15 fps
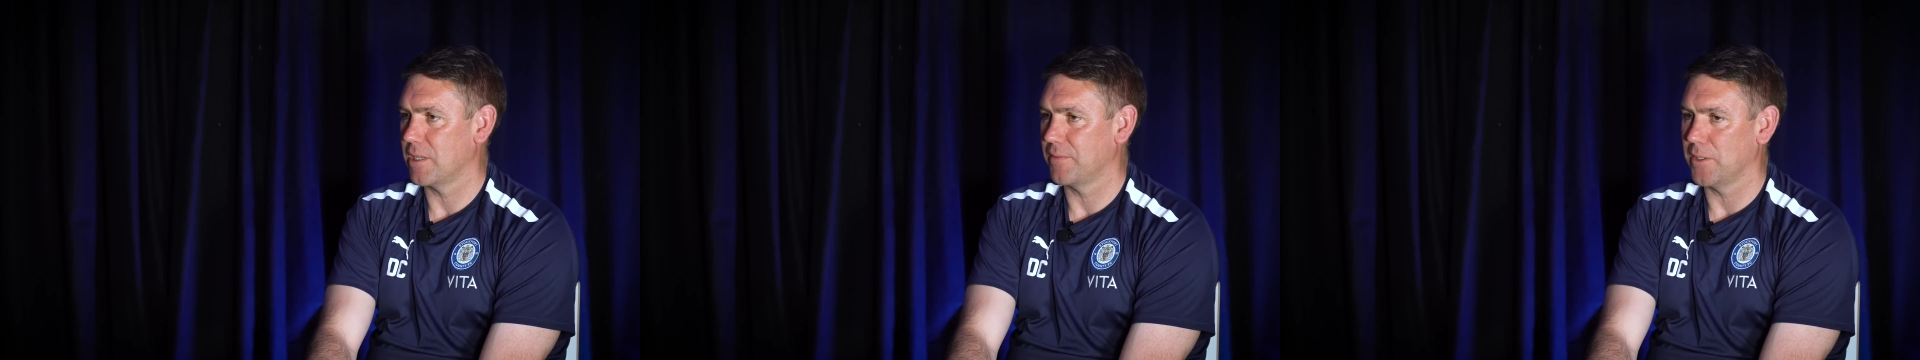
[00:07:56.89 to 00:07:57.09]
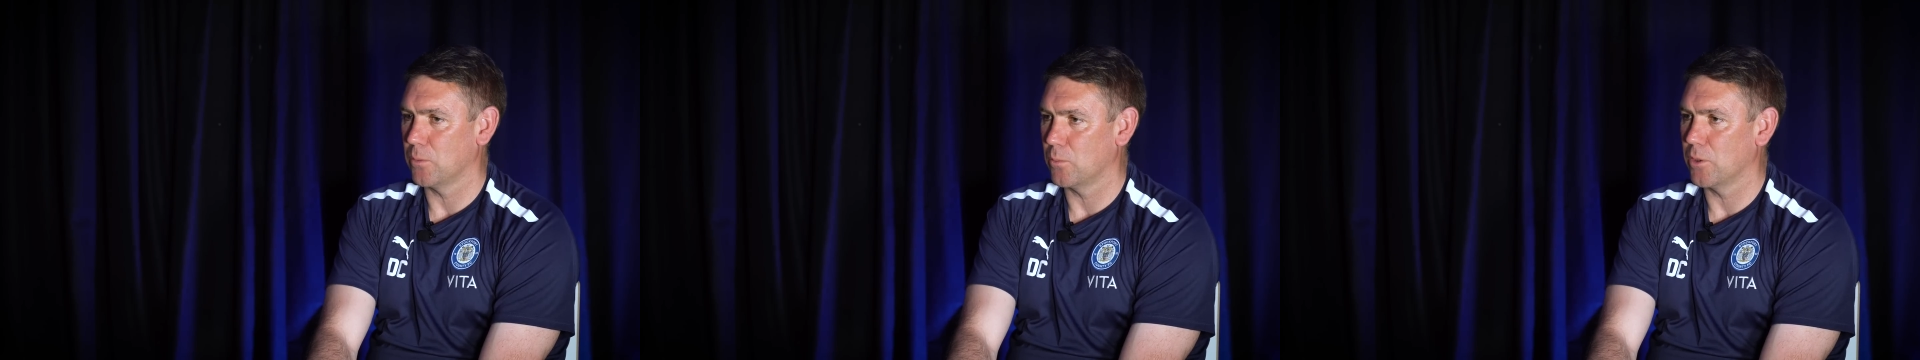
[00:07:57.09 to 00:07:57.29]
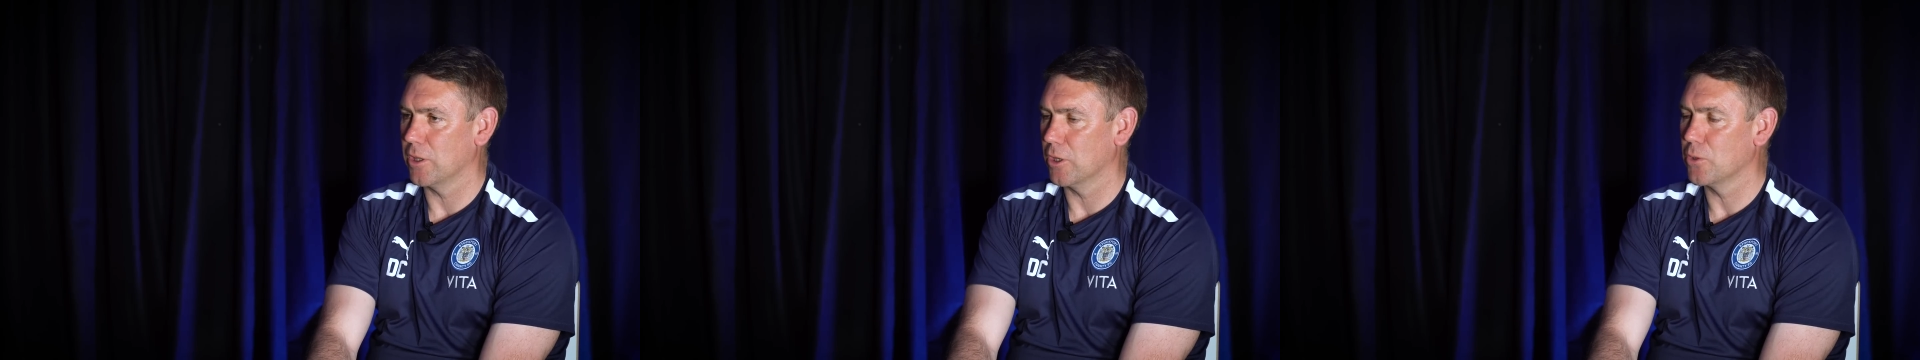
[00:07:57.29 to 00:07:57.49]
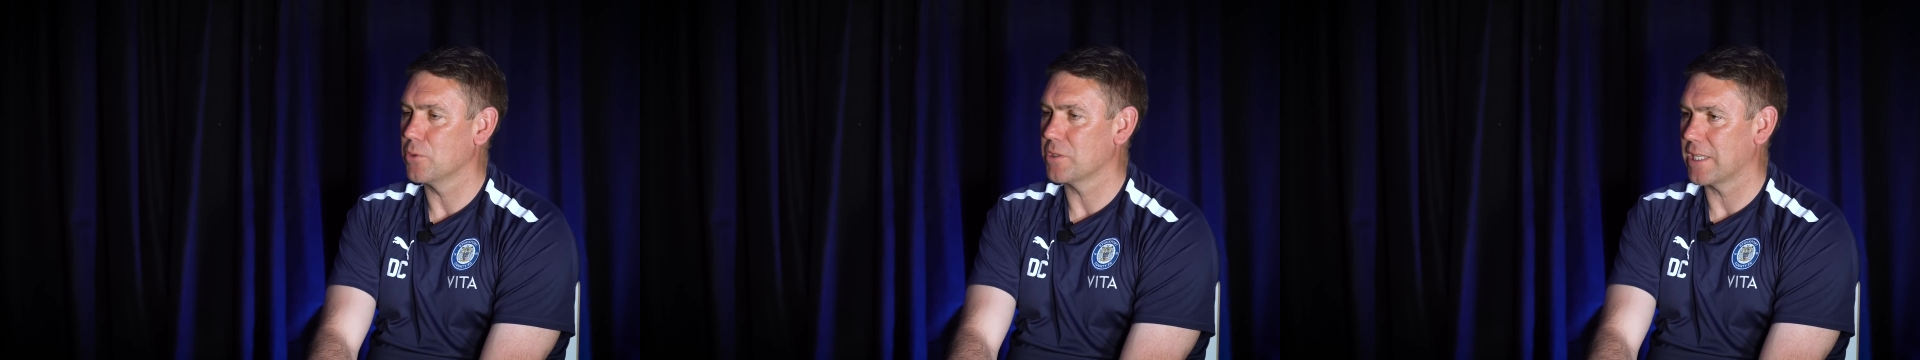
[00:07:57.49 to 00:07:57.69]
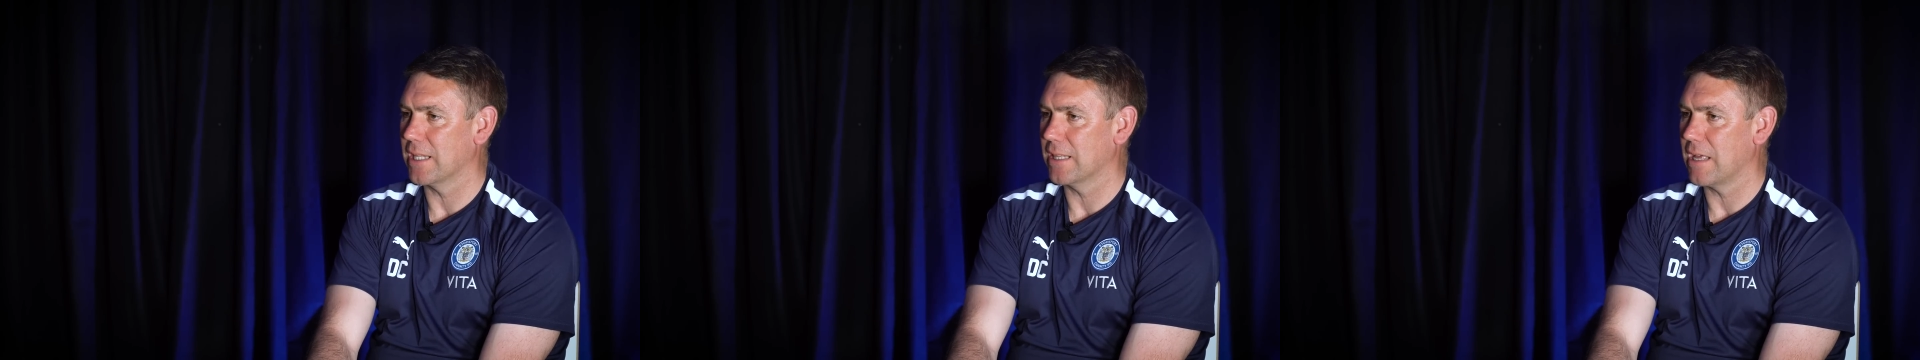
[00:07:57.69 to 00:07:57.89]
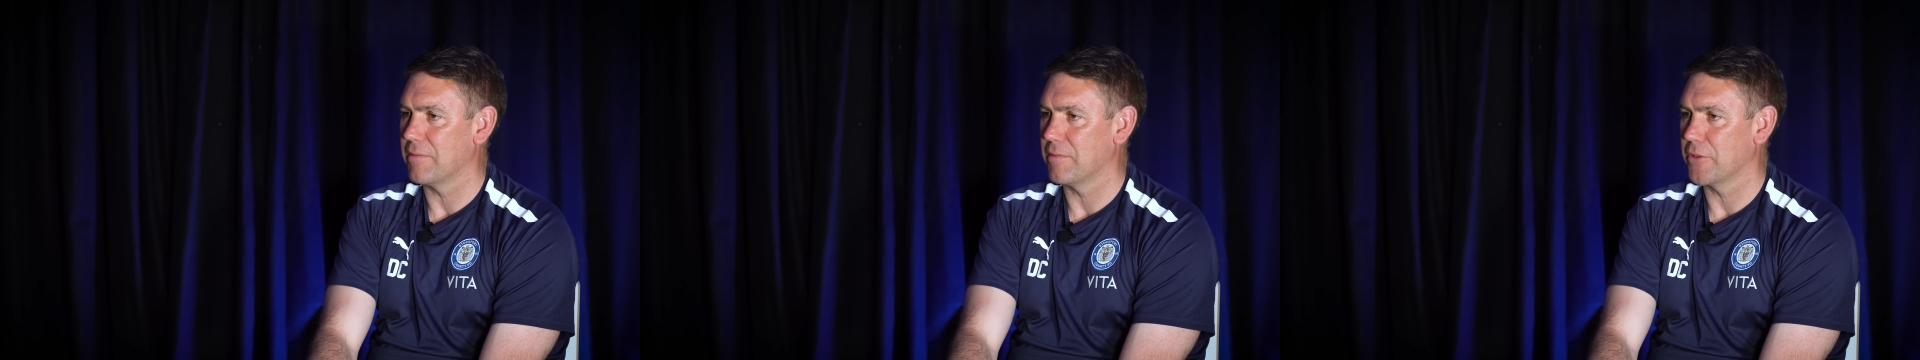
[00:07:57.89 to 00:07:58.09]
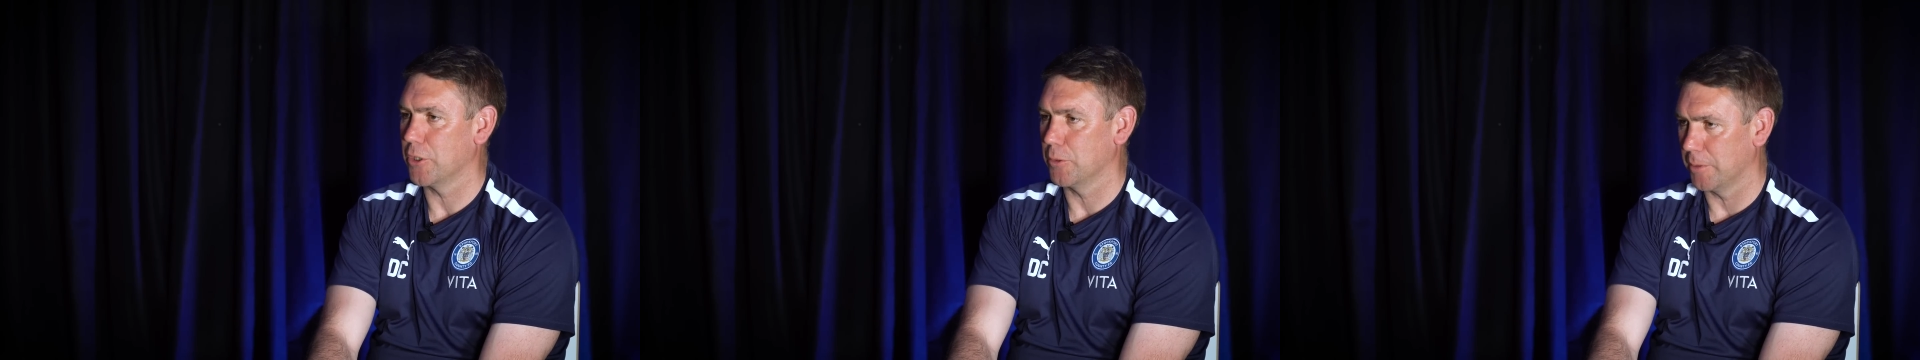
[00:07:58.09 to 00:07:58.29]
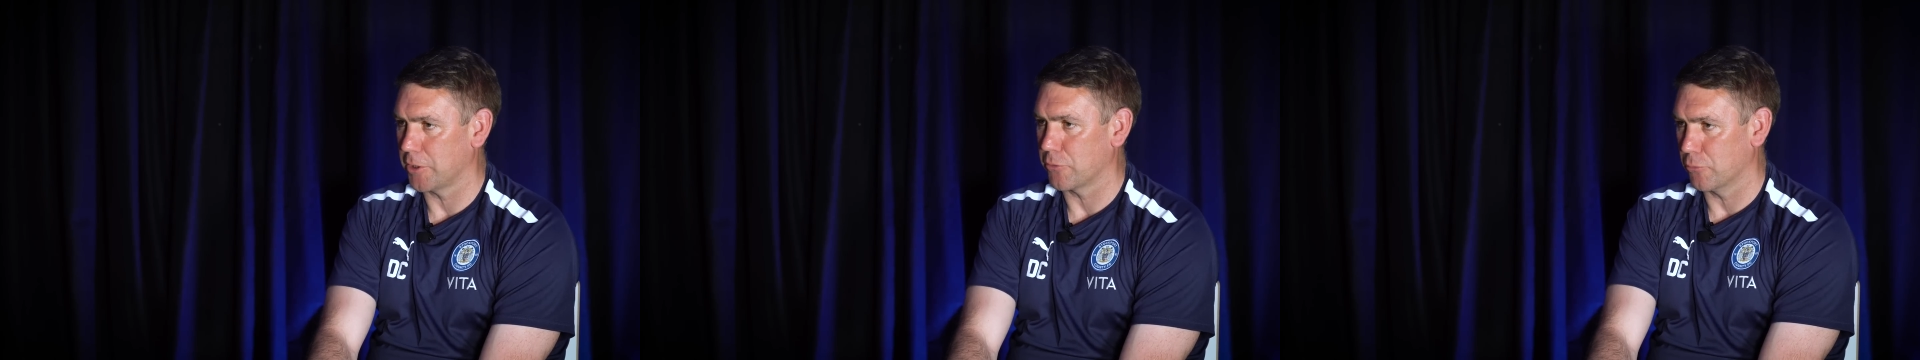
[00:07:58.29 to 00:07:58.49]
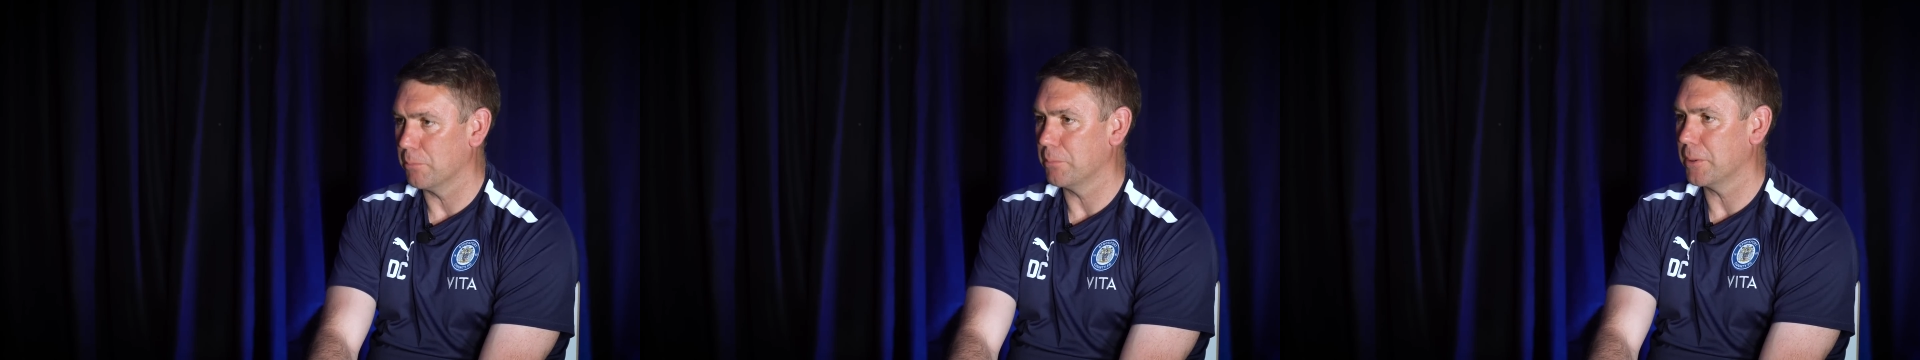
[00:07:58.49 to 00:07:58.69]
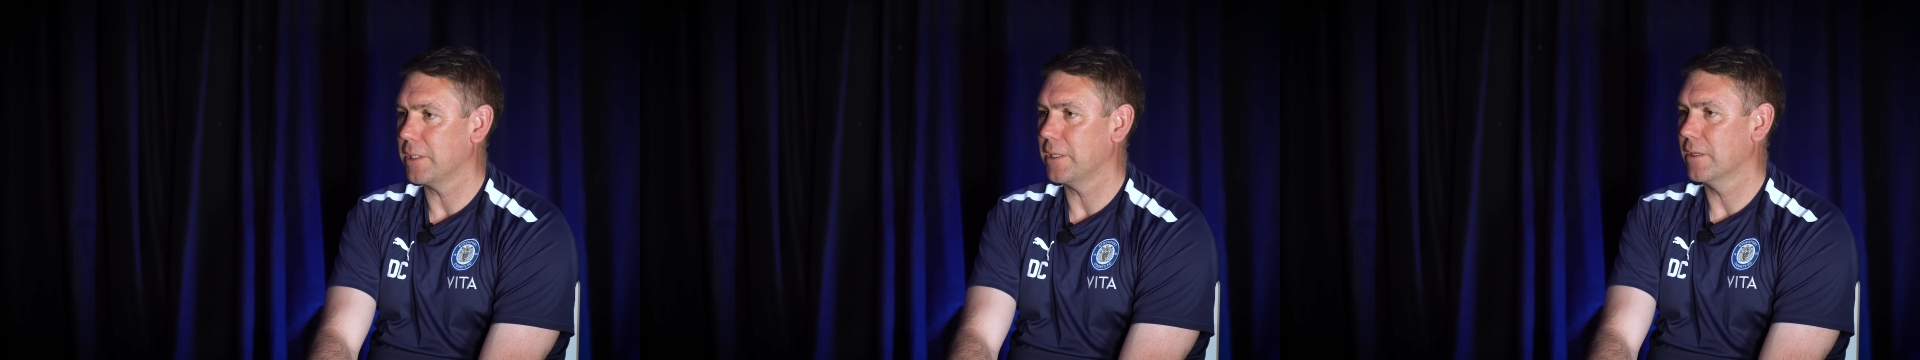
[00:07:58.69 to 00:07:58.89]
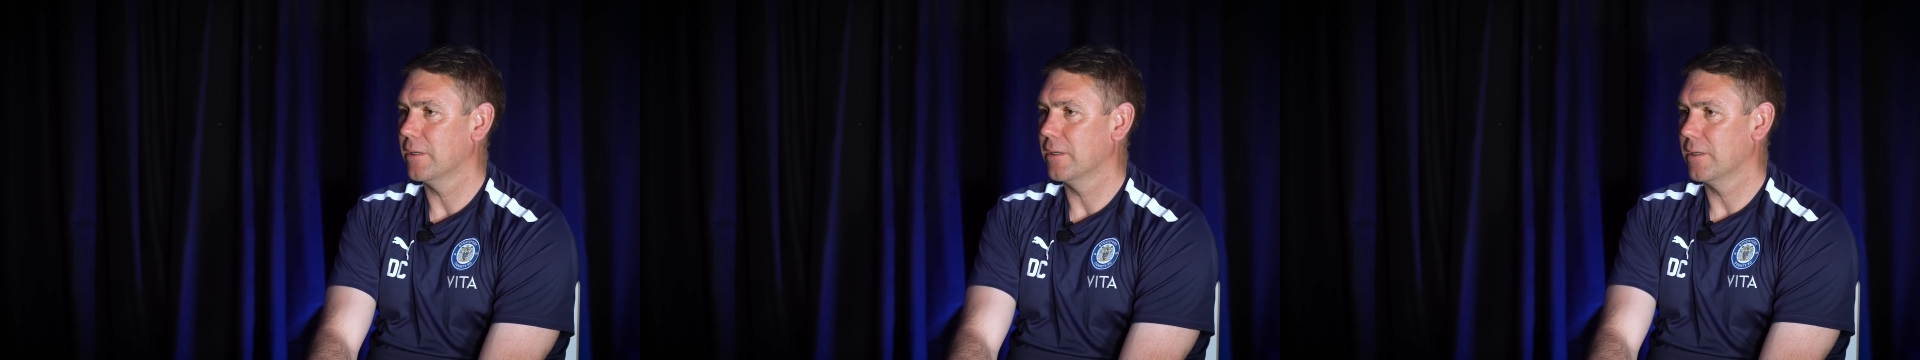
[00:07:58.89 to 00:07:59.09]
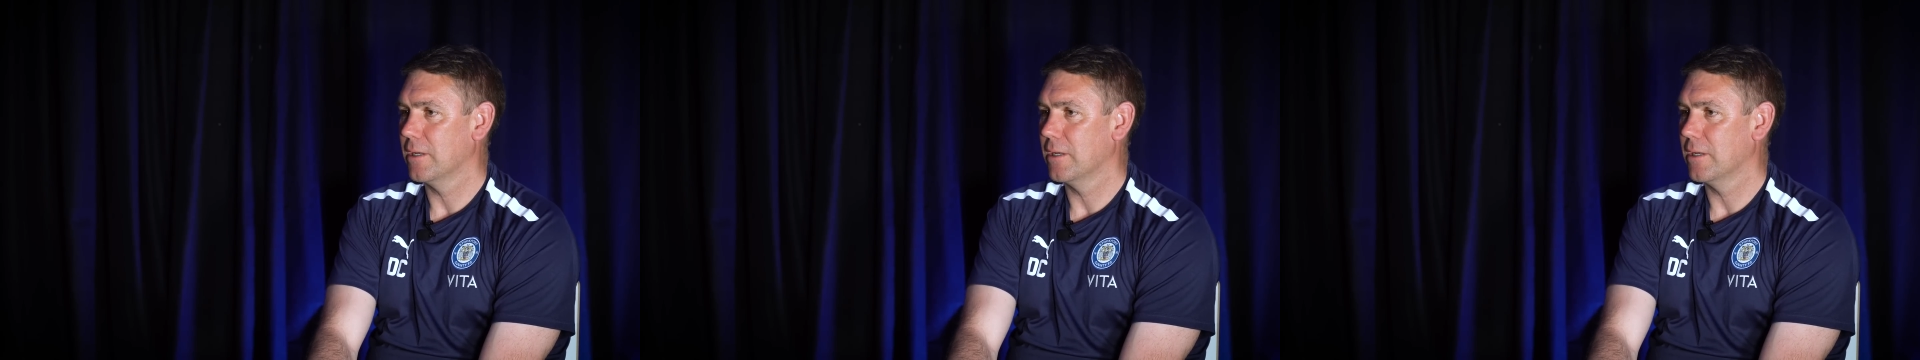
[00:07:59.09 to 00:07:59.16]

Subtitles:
if you lose the 11th, you'll be grumpy.